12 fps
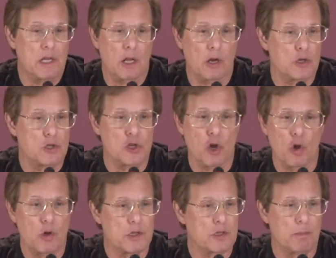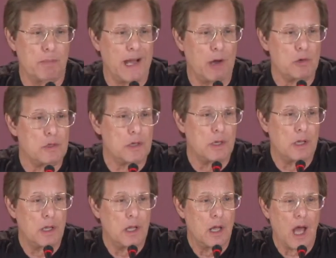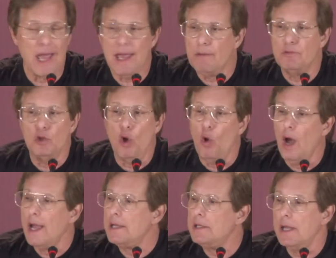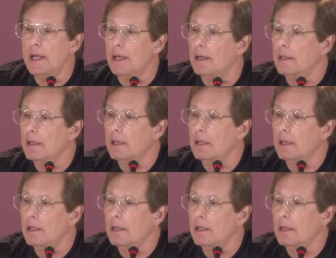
Killer Joe is about. I have no idea.